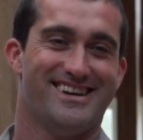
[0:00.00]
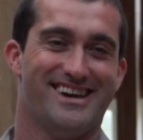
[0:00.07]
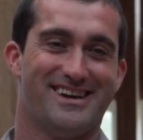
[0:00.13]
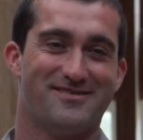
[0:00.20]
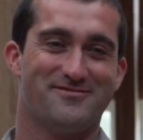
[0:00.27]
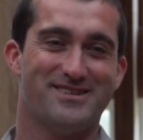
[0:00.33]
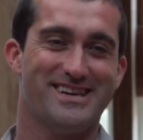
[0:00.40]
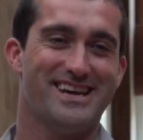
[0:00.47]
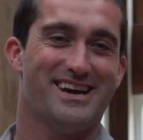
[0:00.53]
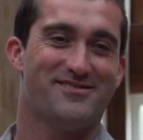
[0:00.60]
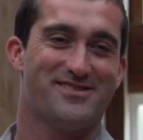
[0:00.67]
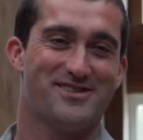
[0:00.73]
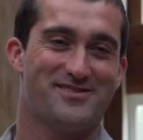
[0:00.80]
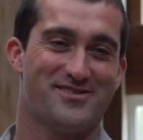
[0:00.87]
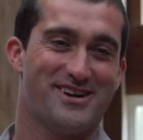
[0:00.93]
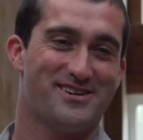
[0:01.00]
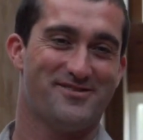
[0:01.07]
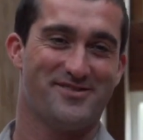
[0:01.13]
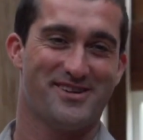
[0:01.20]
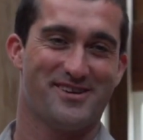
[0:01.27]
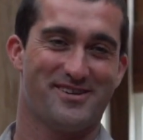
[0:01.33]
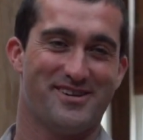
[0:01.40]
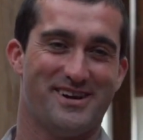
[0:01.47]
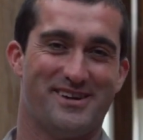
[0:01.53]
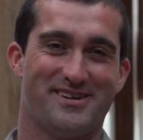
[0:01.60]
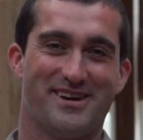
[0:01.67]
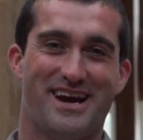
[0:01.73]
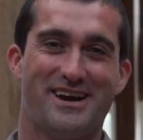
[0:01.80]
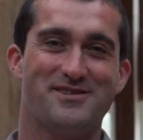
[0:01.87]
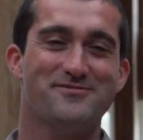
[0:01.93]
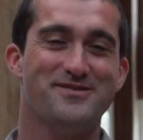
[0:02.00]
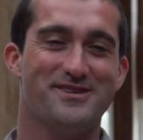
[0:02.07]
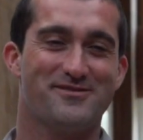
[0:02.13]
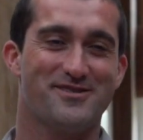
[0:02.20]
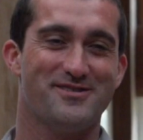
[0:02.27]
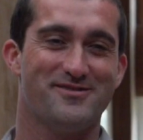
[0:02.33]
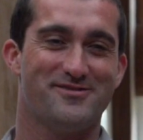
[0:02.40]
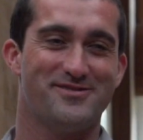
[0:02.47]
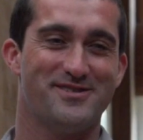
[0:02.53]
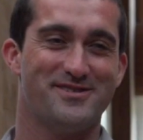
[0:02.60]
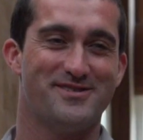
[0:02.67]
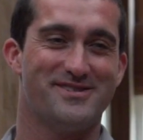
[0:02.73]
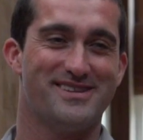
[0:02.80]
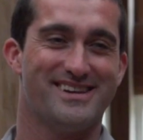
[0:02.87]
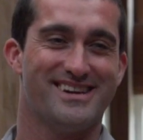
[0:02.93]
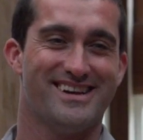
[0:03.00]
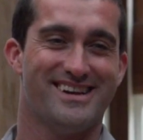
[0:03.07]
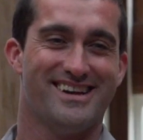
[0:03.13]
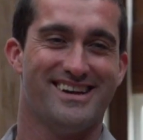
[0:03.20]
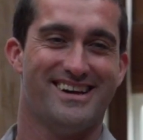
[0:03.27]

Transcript: And we have to try to figure out how do we grow food